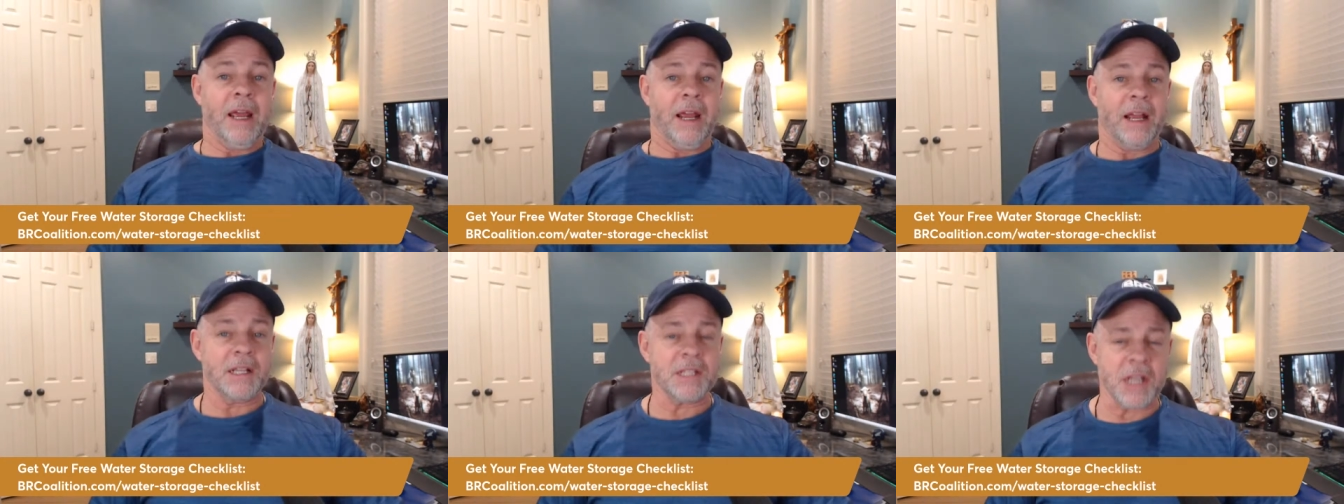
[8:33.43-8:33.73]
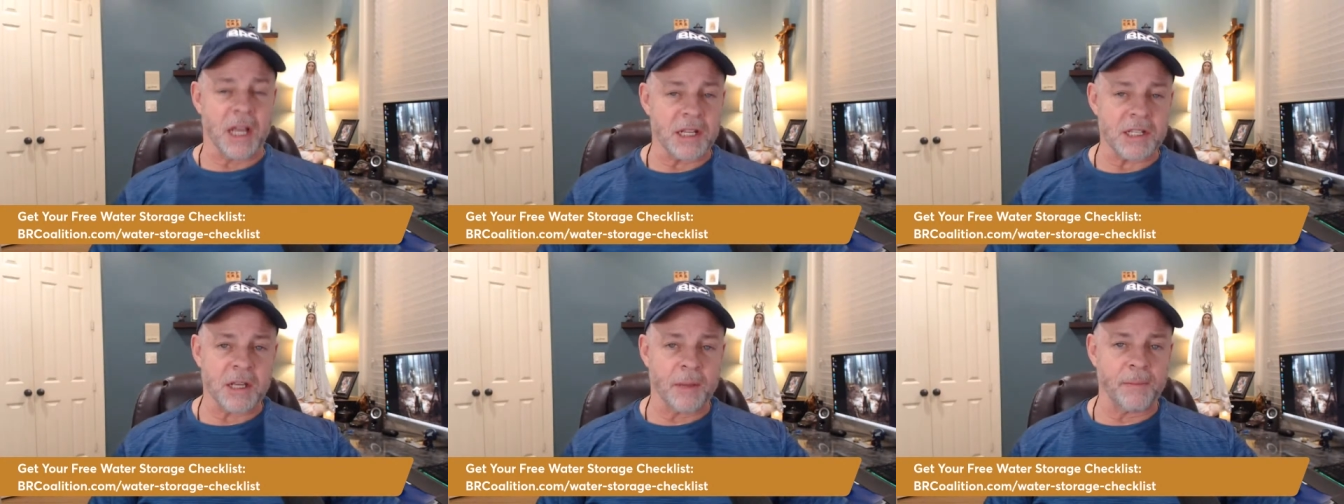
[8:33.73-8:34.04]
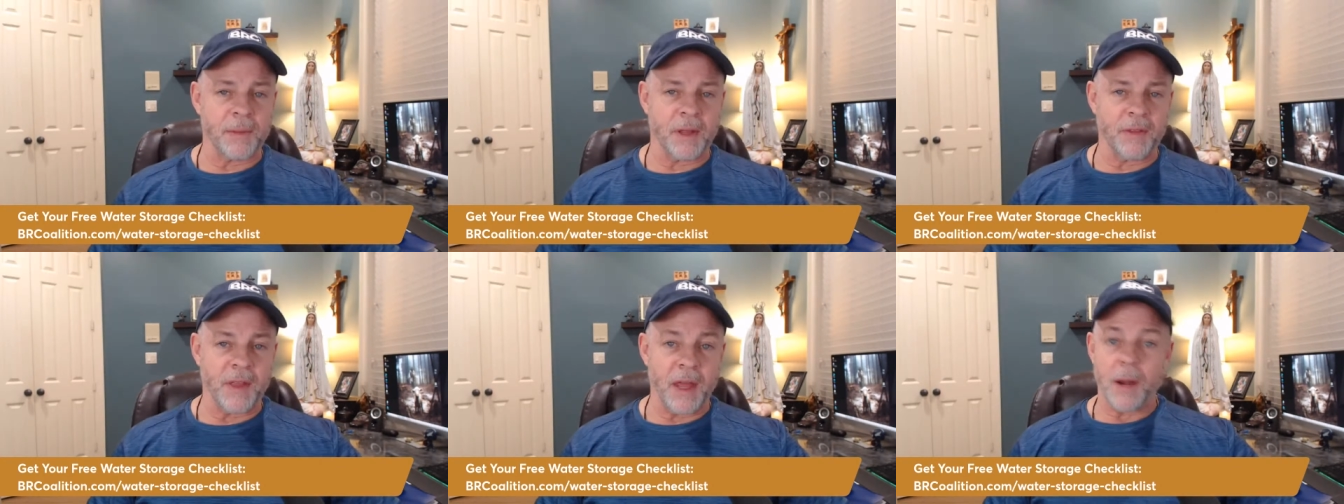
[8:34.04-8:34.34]
It's not
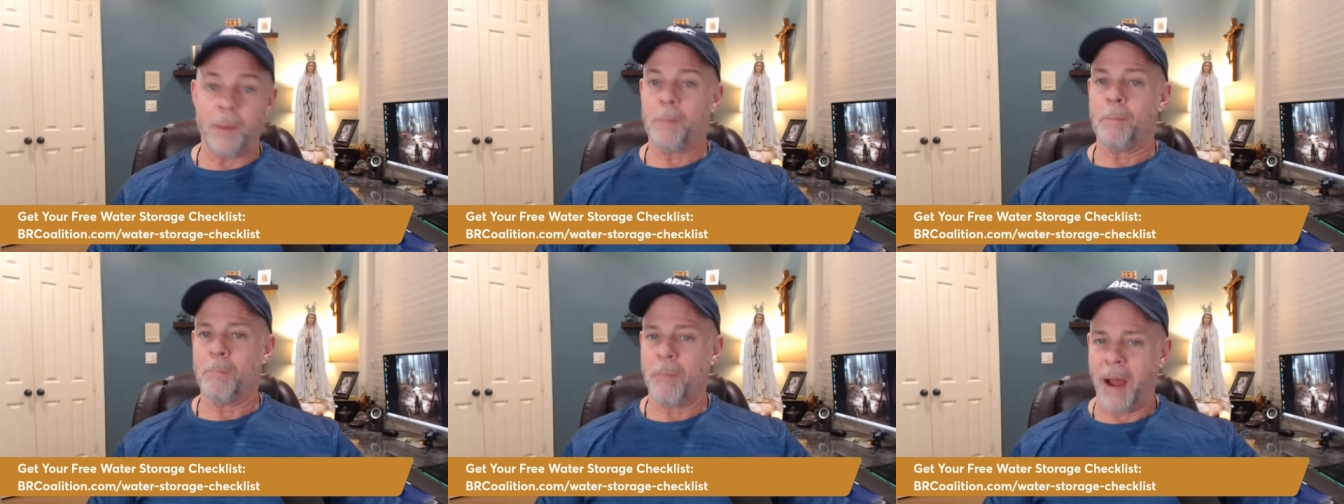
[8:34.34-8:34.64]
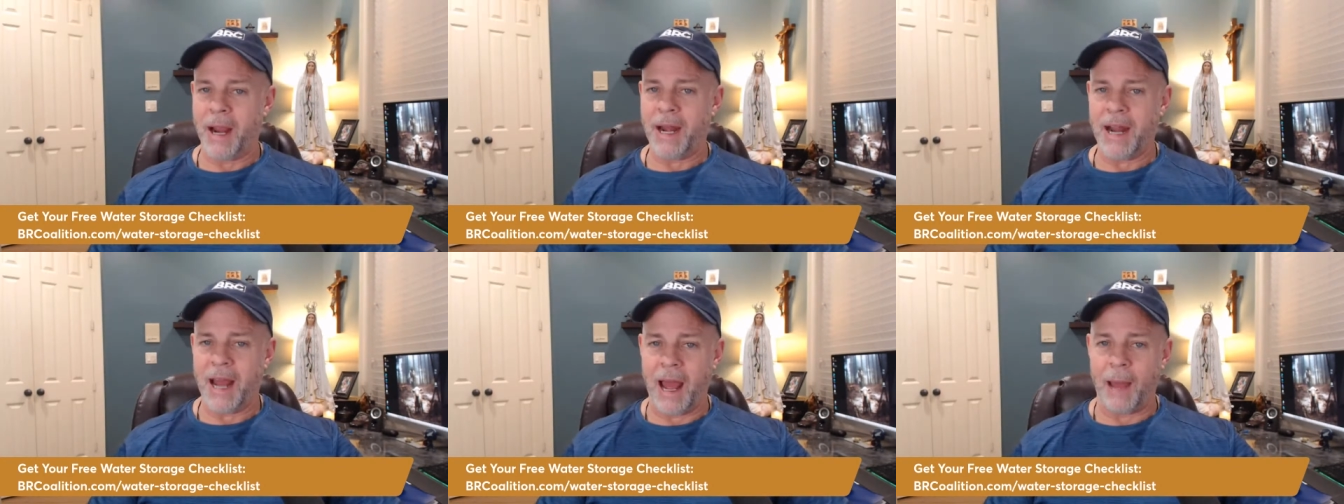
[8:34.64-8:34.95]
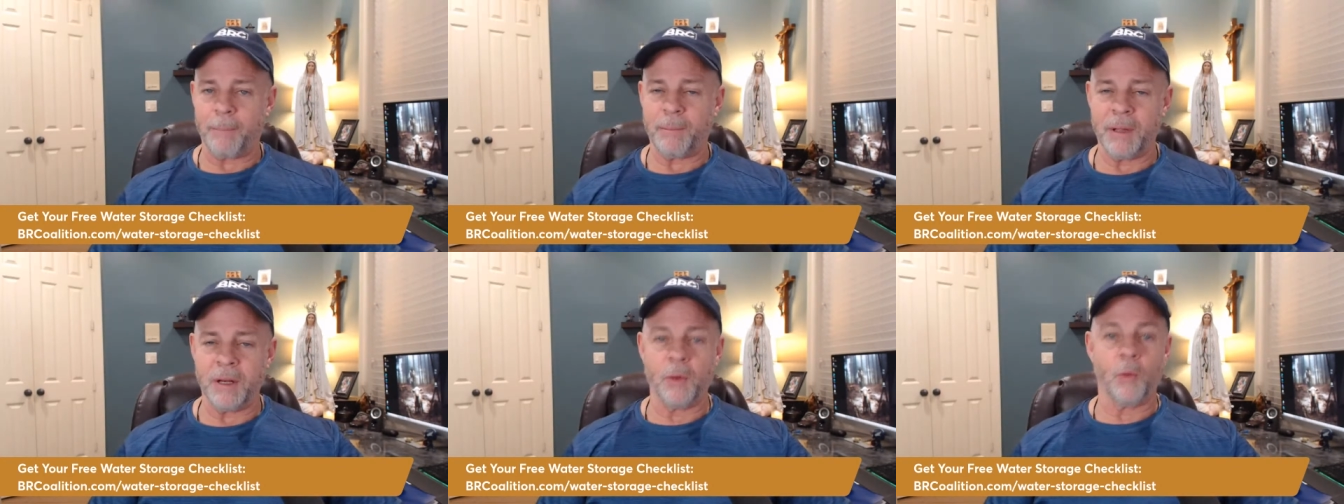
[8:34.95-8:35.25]
something that might
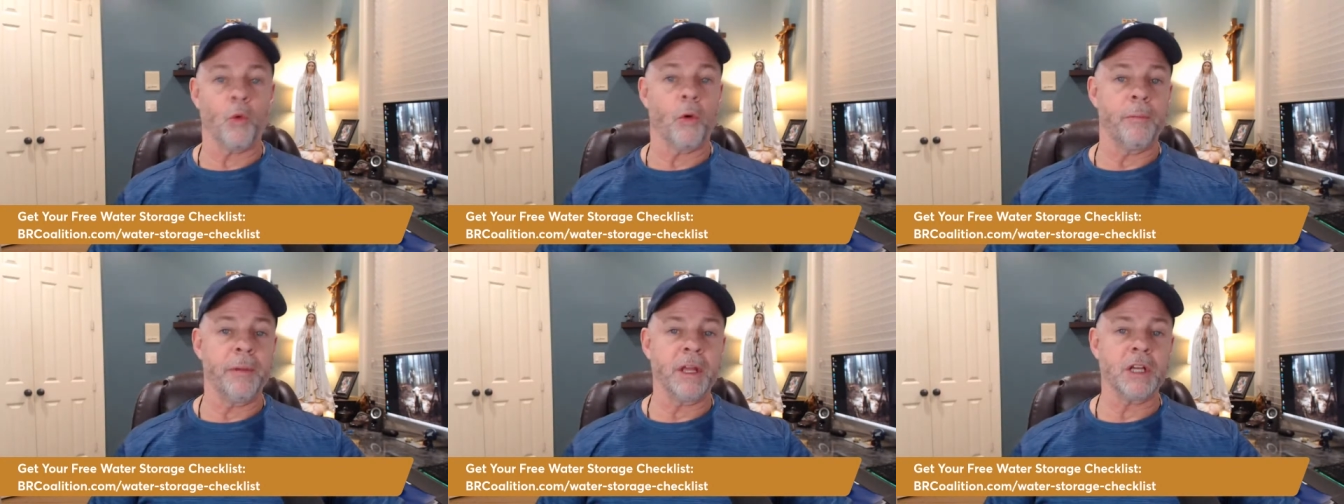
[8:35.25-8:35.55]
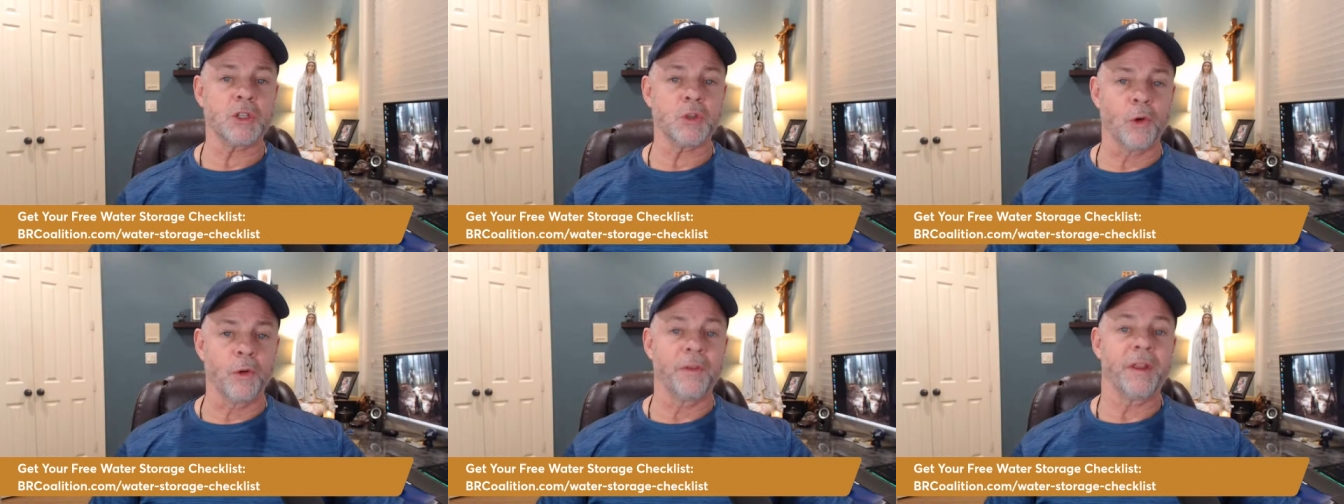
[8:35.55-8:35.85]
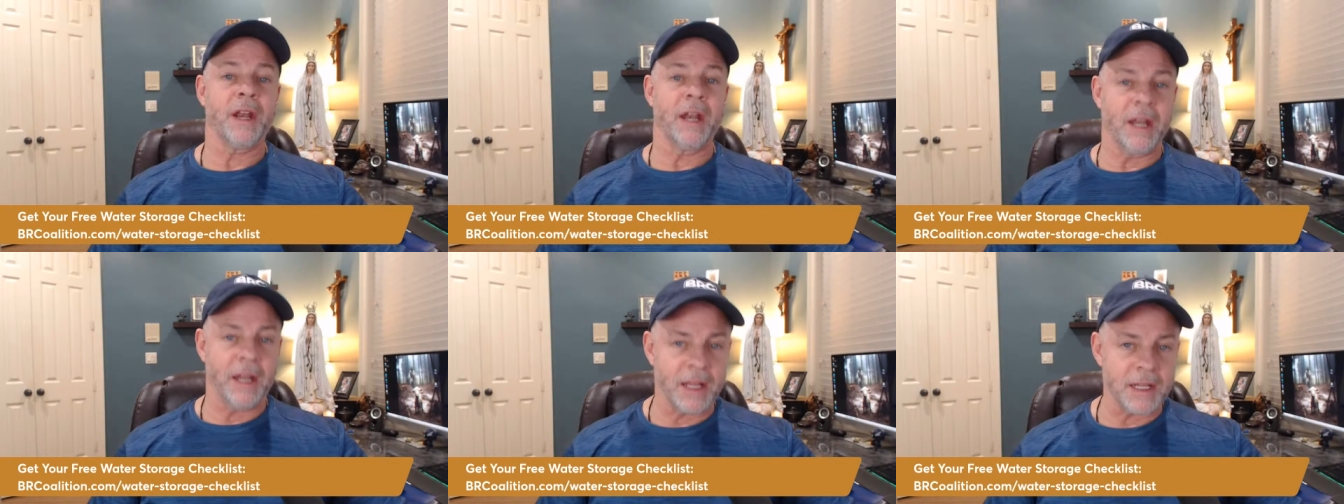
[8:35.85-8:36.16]
happen. We're being told
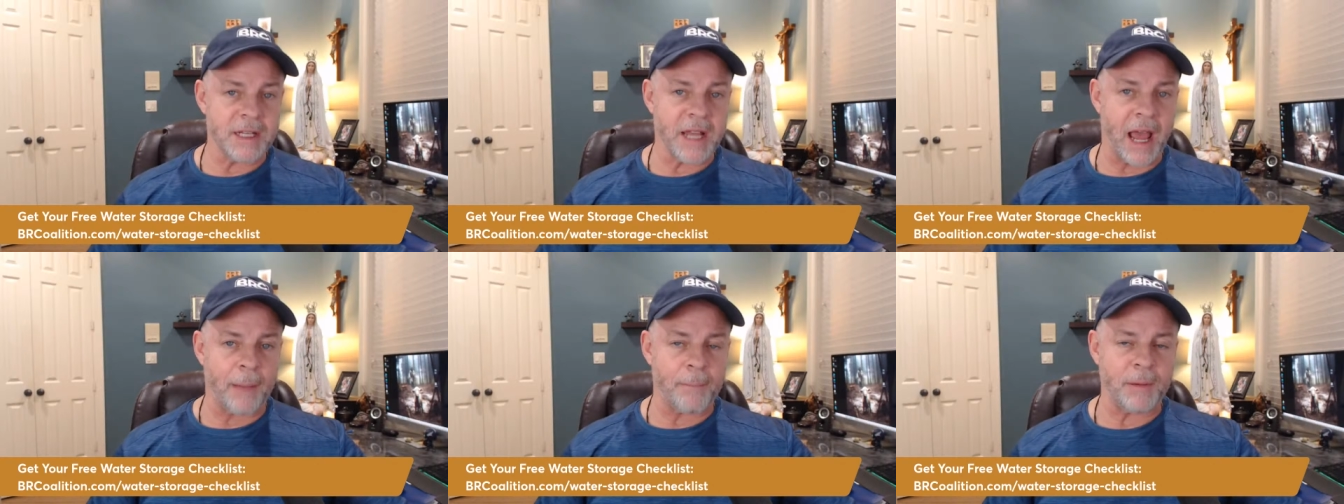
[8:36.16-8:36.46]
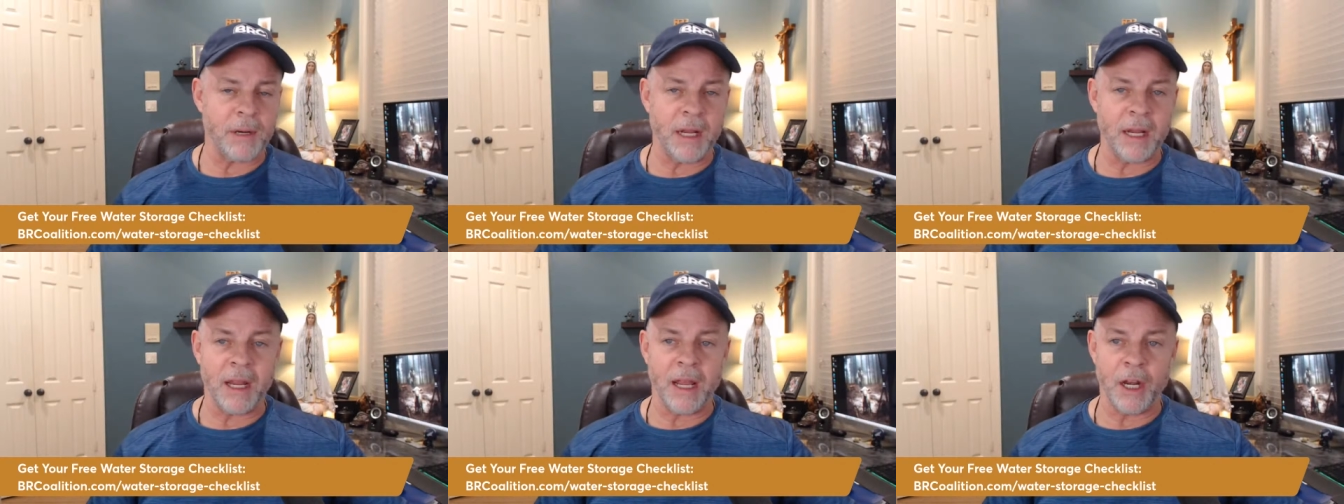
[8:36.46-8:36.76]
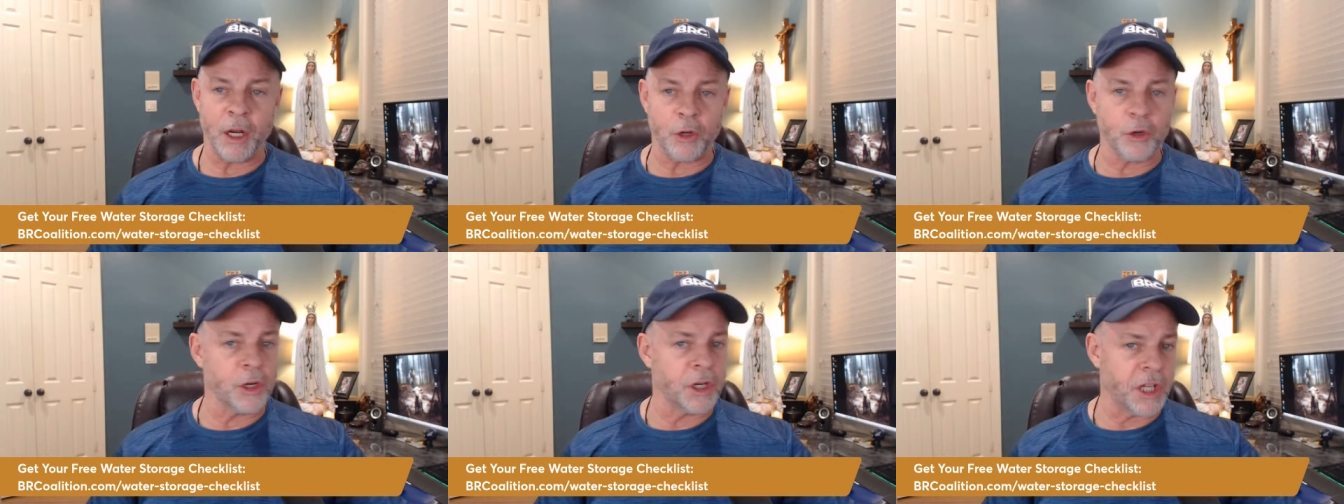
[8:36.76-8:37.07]
that it is happening
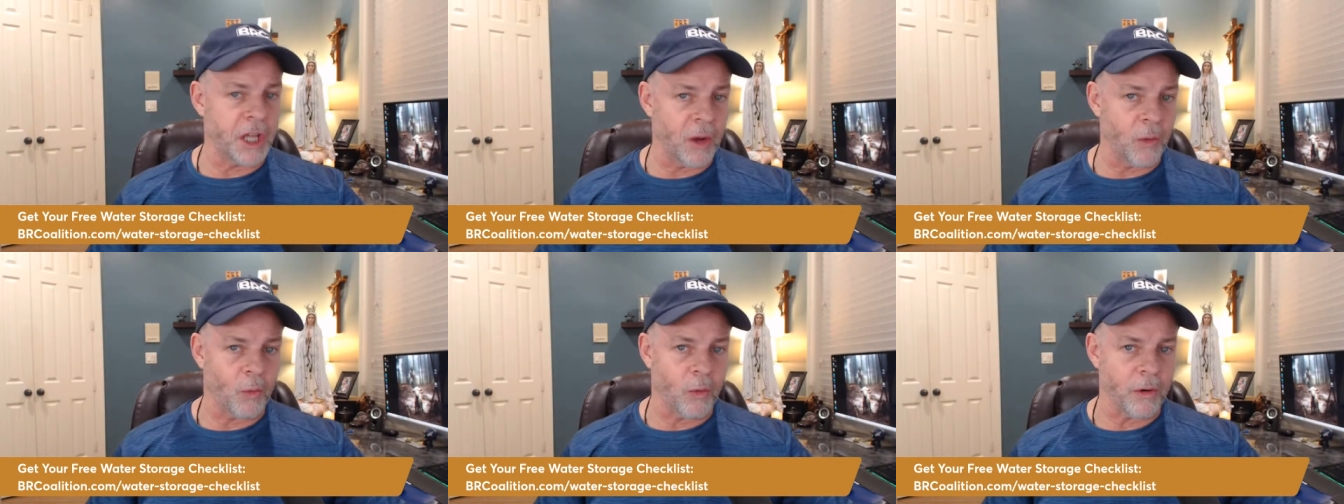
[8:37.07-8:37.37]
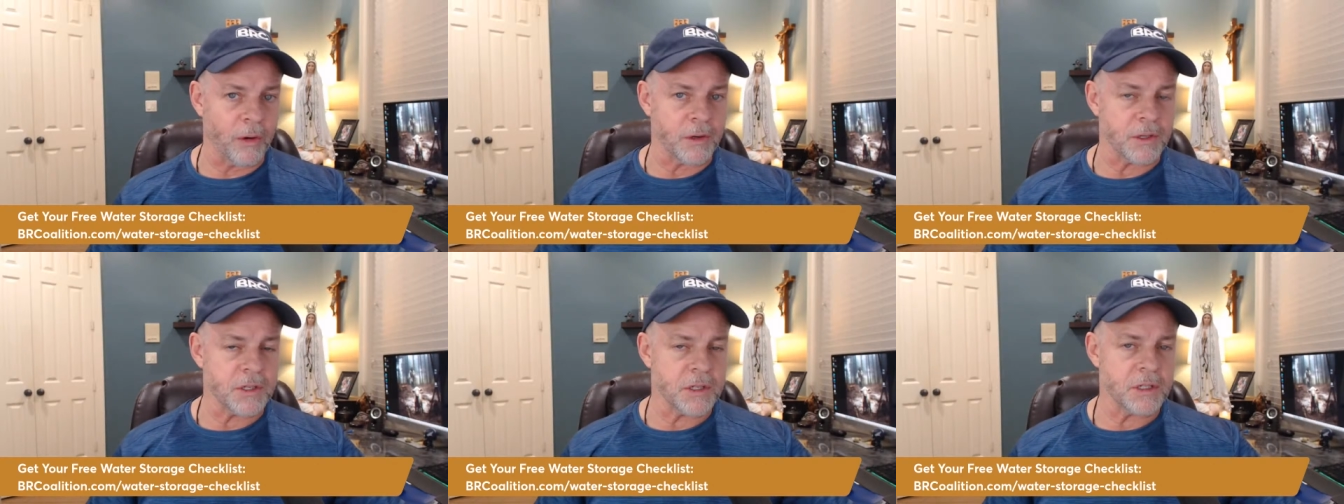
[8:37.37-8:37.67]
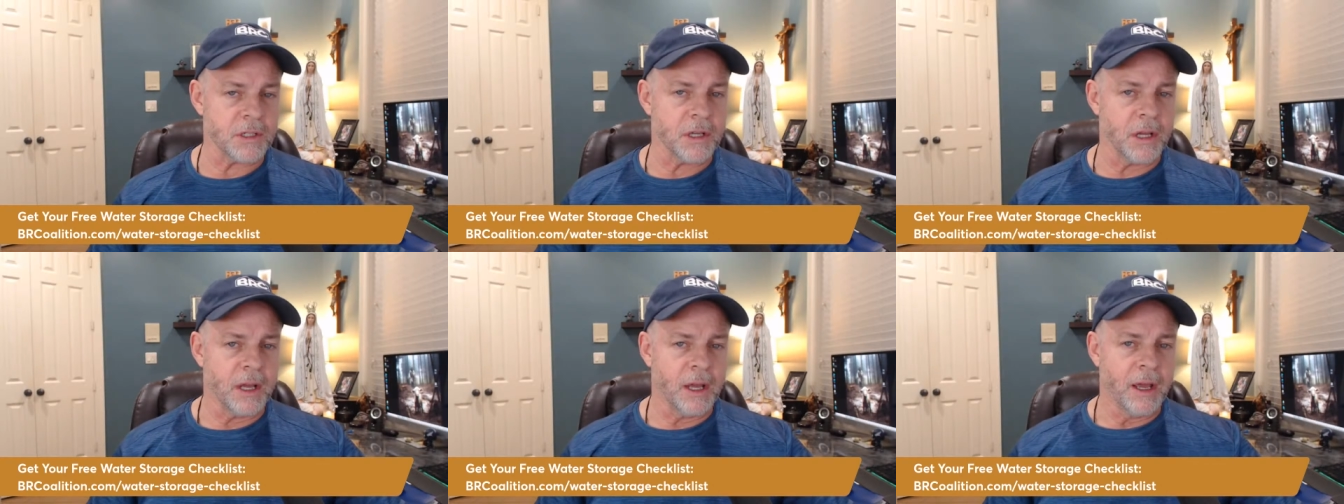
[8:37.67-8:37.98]
and it could get
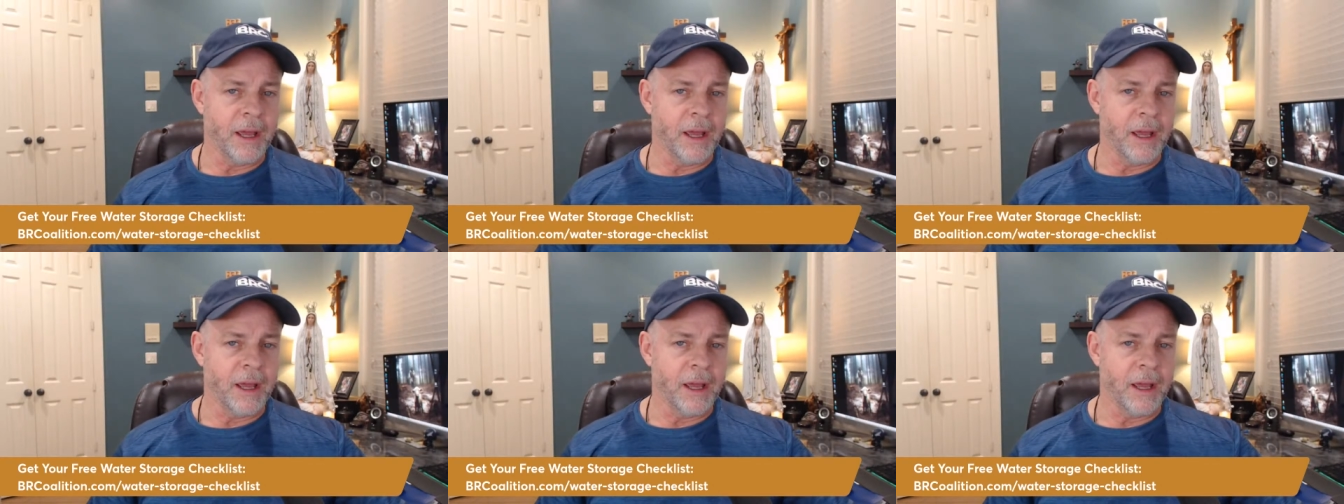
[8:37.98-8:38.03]
worse.